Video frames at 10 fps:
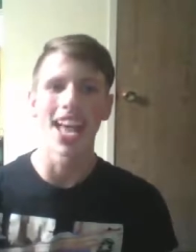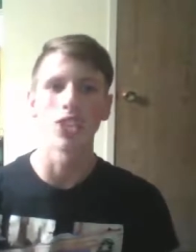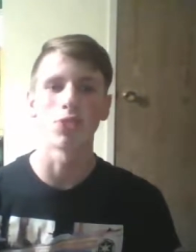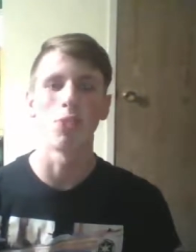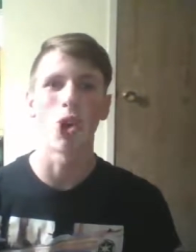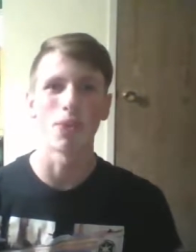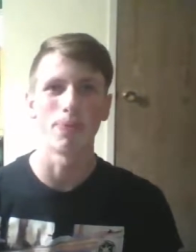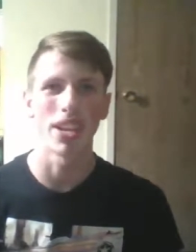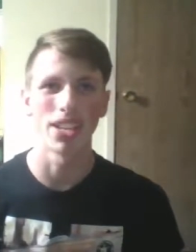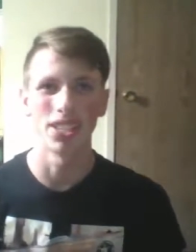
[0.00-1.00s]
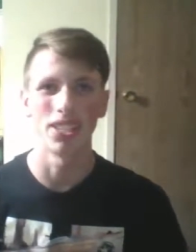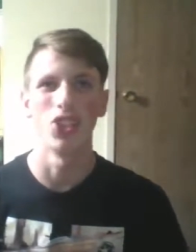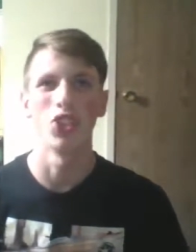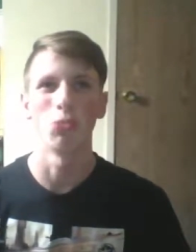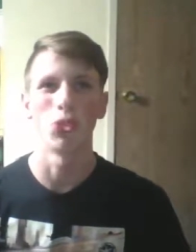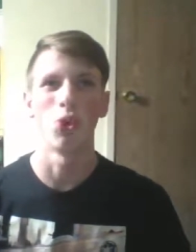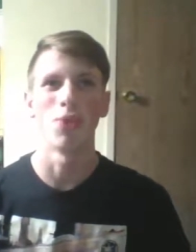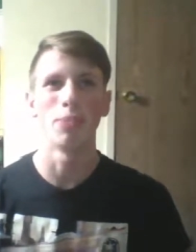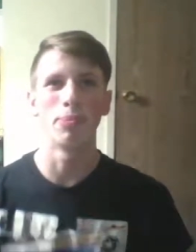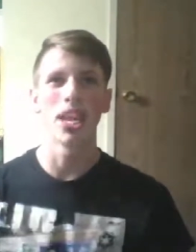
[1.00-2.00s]
has Marfan syndrome, so if
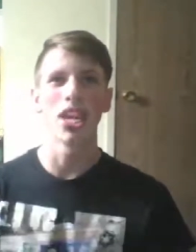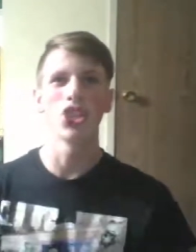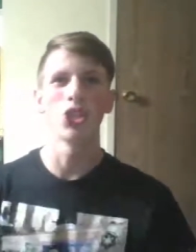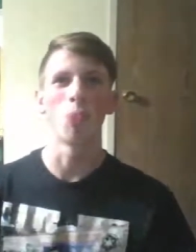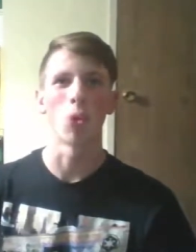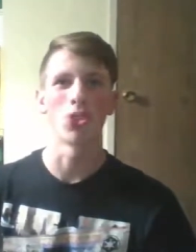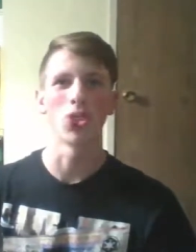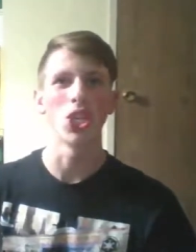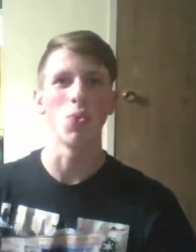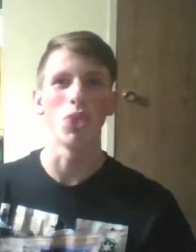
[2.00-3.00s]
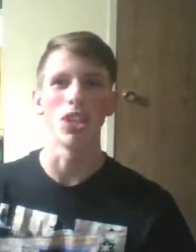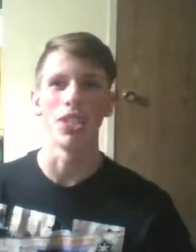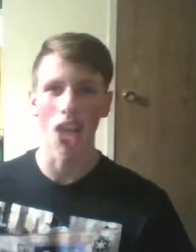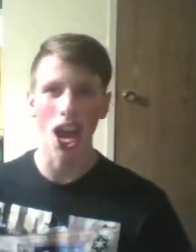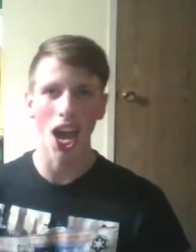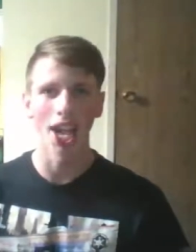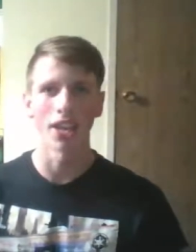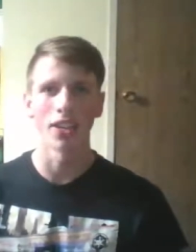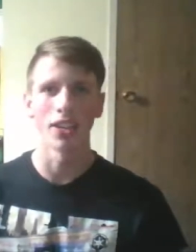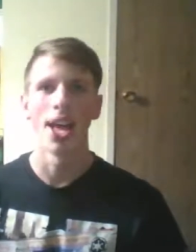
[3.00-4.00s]
he plays sports, he will die.